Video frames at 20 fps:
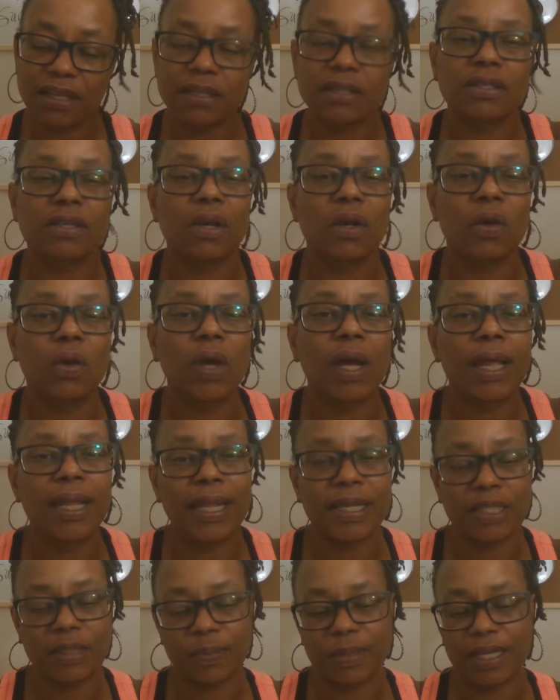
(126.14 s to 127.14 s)
So
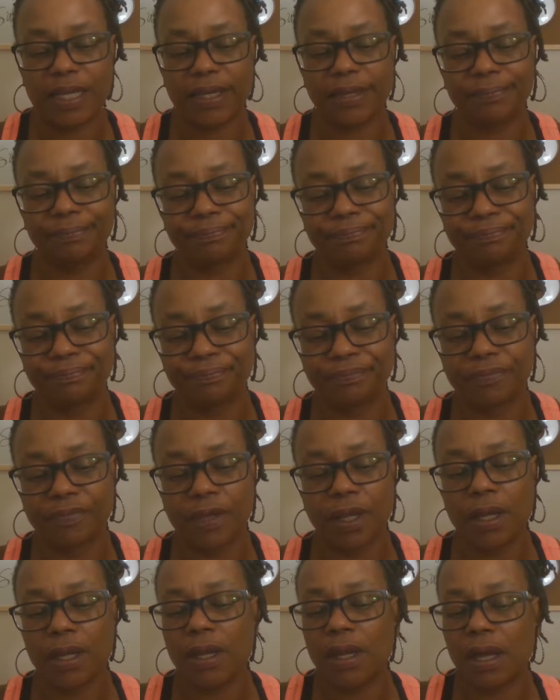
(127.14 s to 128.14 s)
let's begin.
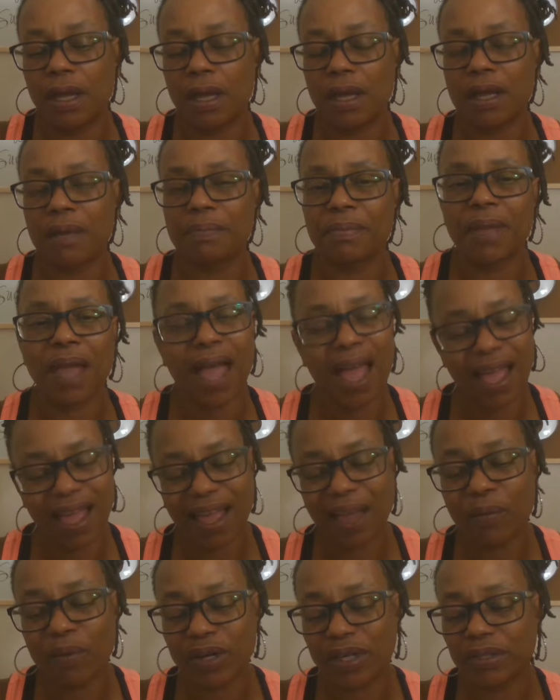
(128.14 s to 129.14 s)

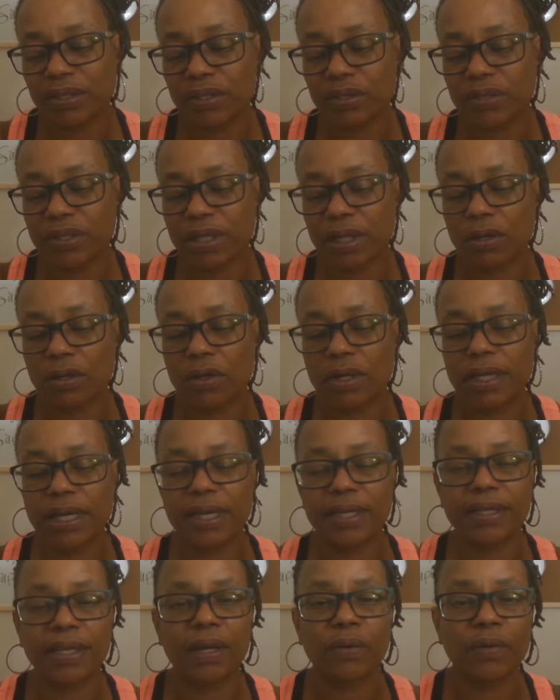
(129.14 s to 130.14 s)
What I'll do is I'll go
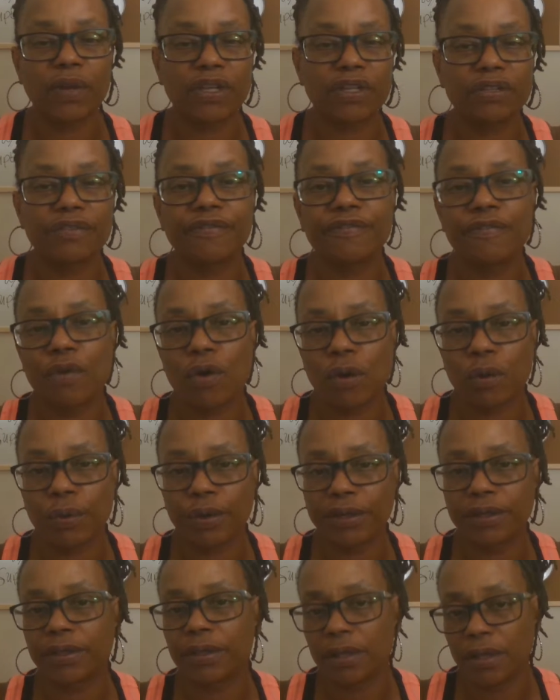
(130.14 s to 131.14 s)
ahead and I'll read you the
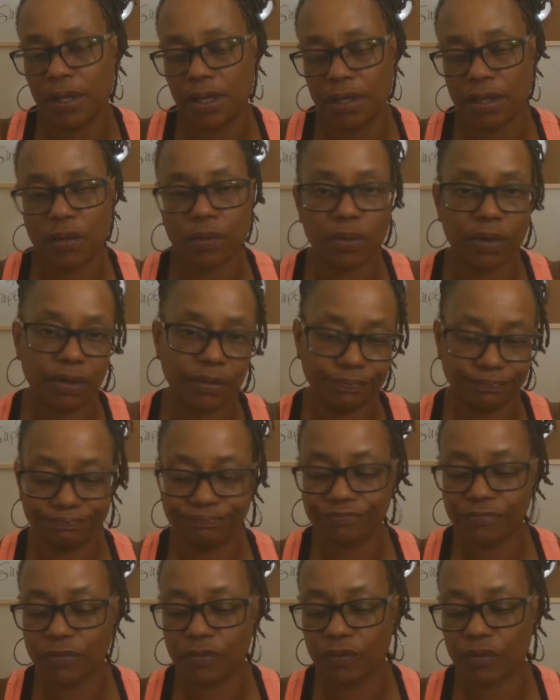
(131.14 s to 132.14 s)
foreword,
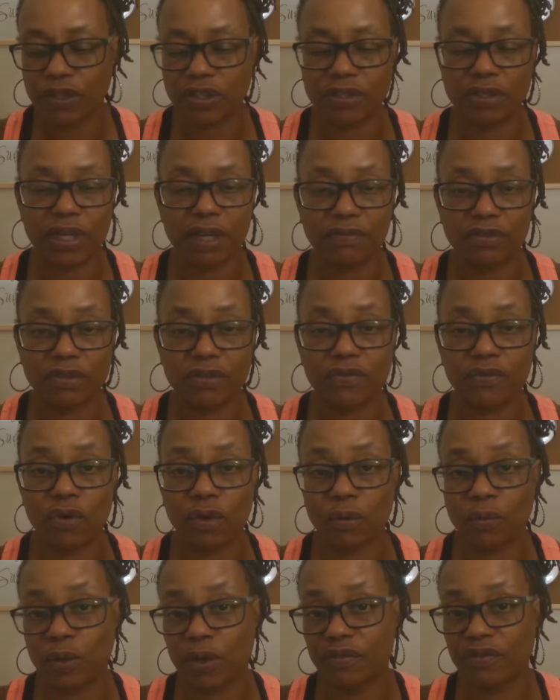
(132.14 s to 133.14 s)
read you Neville's
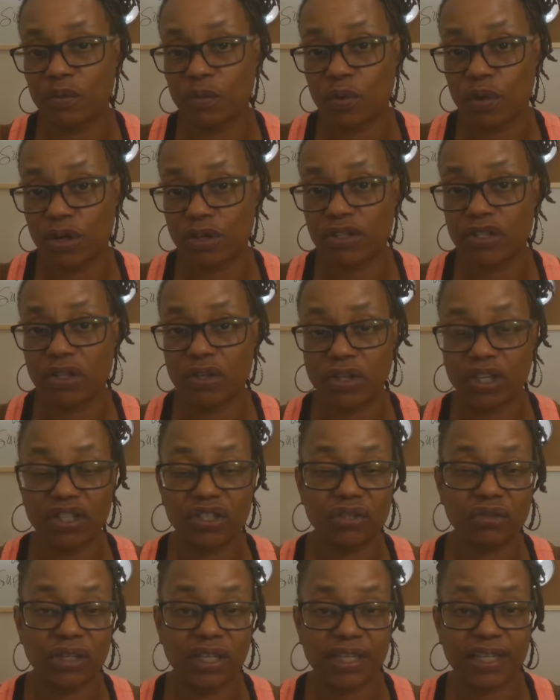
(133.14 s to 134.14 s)
foreword word for word so
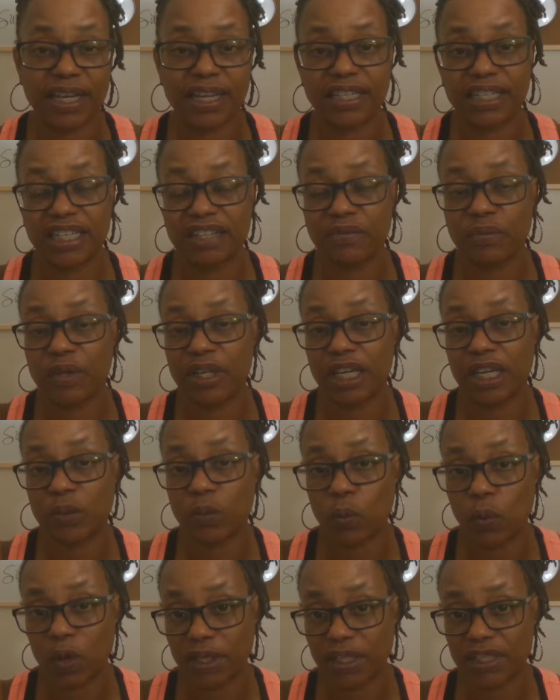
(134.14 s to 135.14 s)
that you'll get an idea of what he
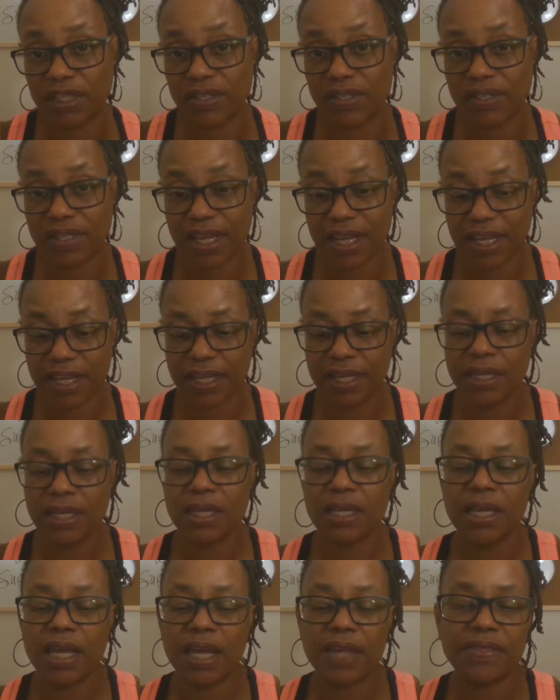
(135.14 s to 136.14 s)
wanted to say.
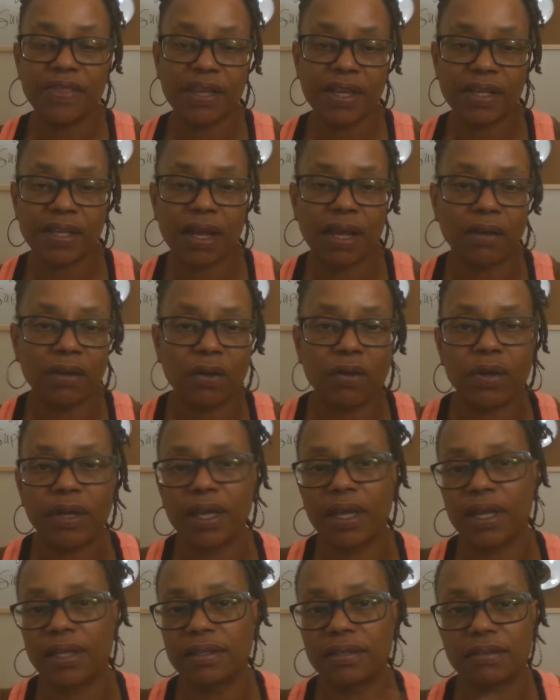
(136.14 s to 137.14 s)
And then I'll go
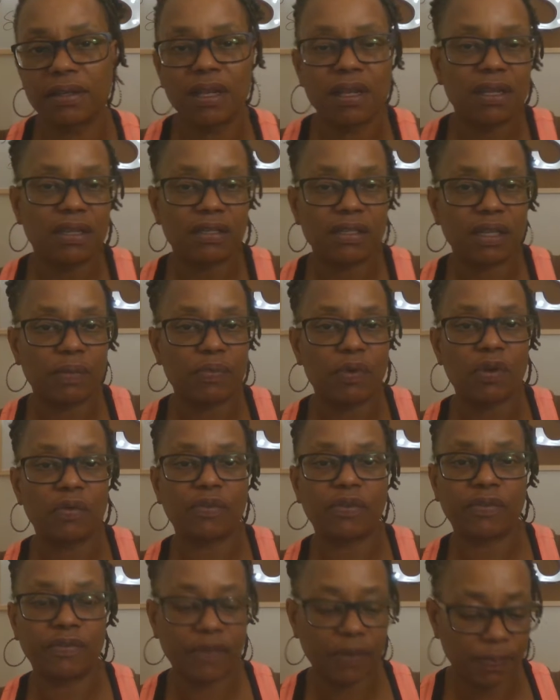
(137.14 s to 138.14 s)
ahead and skip
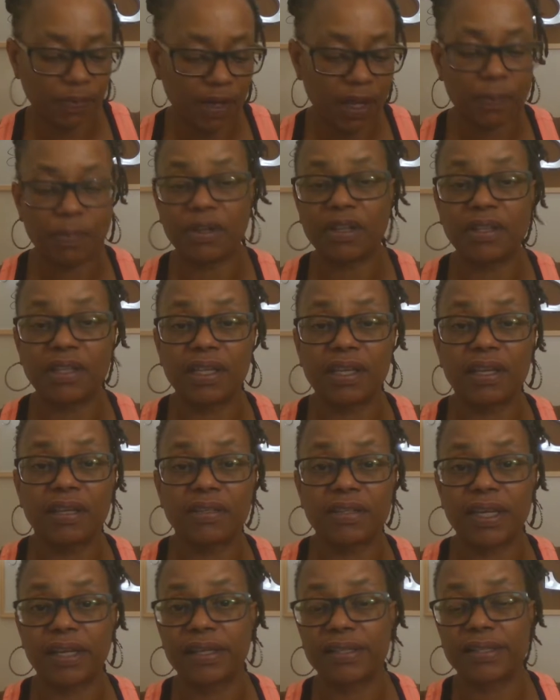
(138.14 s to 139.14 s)
over from a couple of
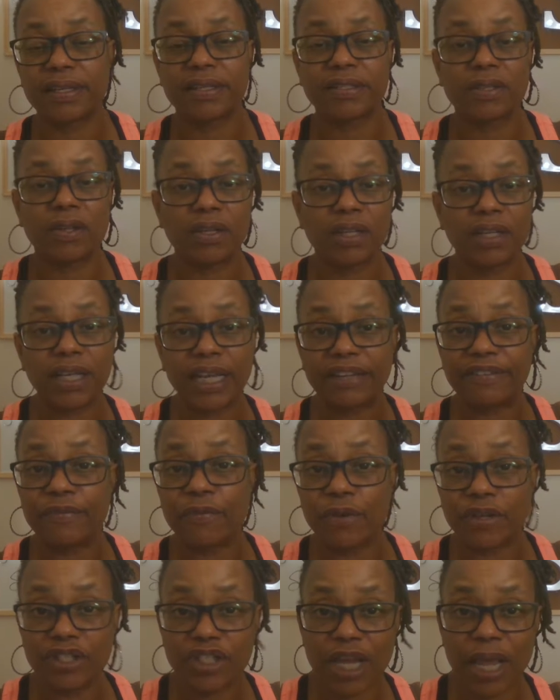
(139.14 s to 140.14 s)
things. Like I said, it's only like
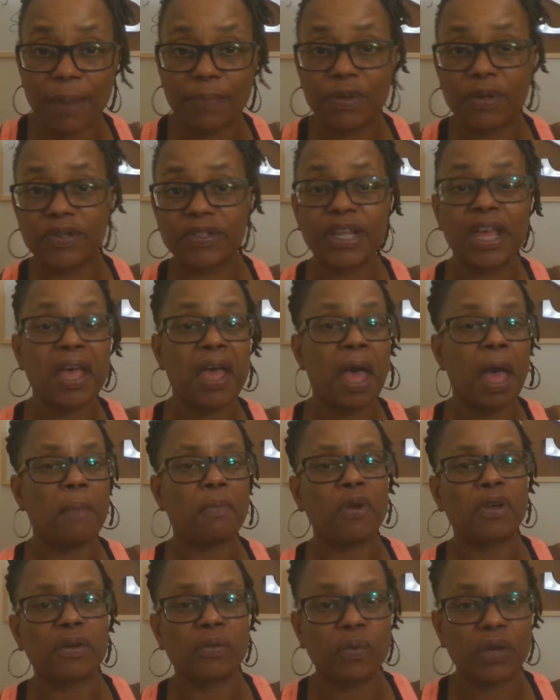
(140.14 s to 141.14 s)
4 chapters. I'm
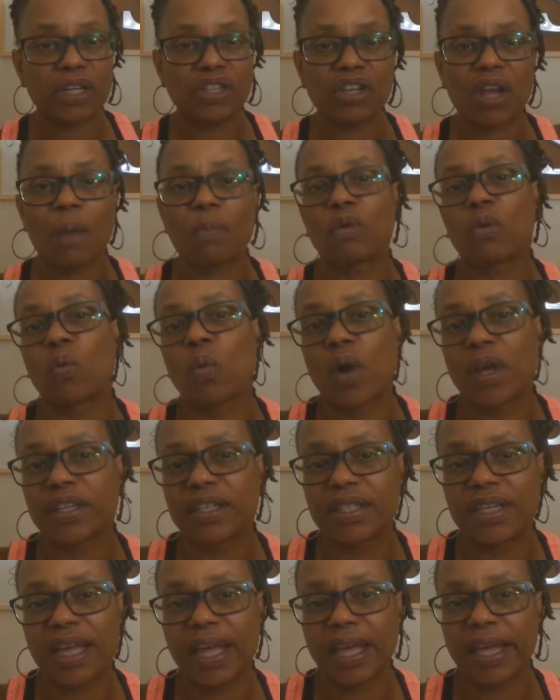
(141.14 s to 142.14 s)
going to read chapter 1
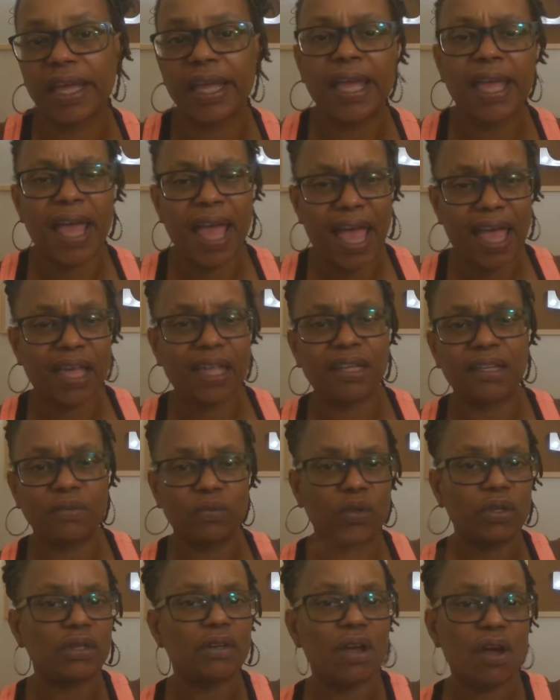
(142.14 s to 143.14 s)
today, and
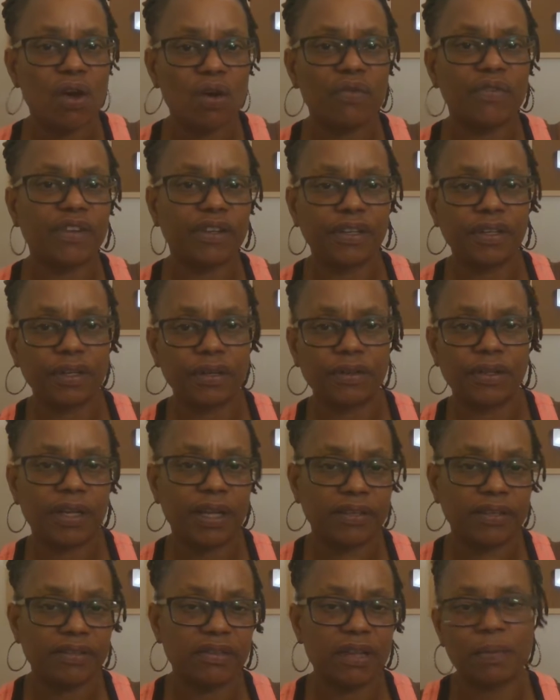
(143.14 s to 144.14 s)
we'll go over, the
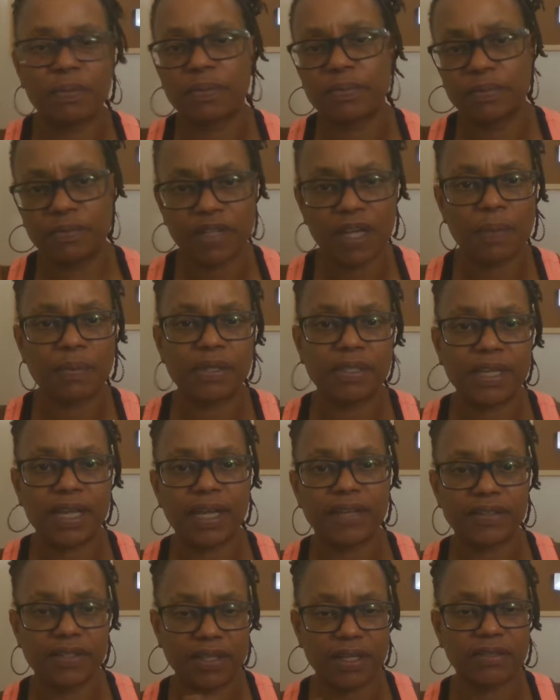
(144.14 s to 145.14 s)
next couple of
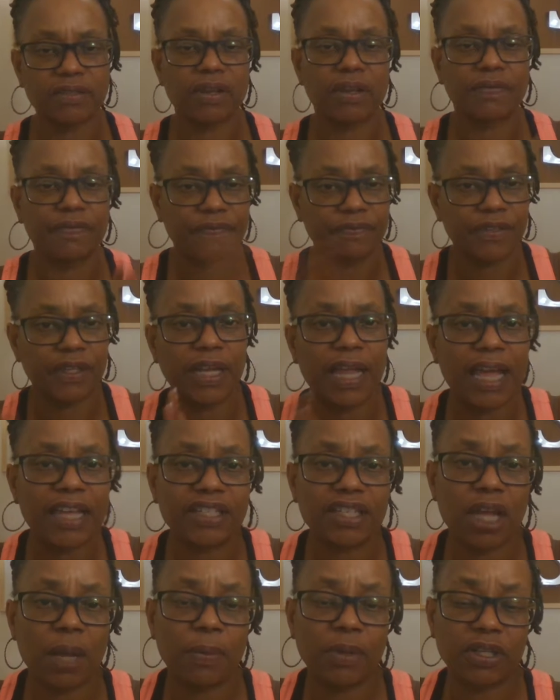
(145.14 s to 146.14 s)
days, the
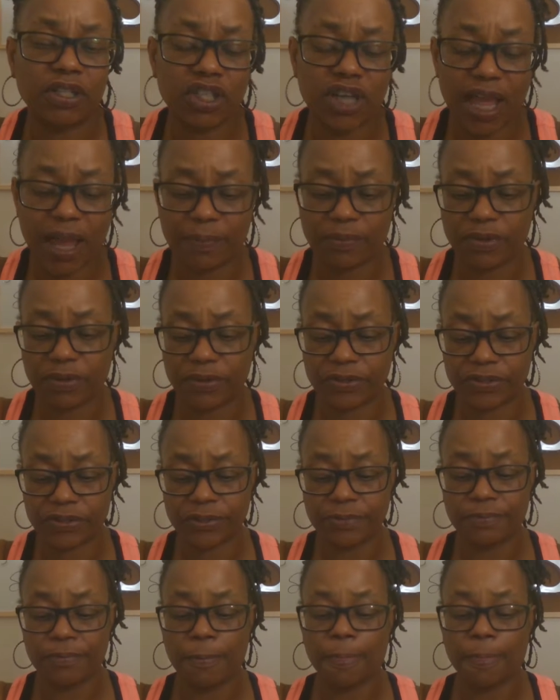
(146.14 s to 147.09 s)
last couple of chapters.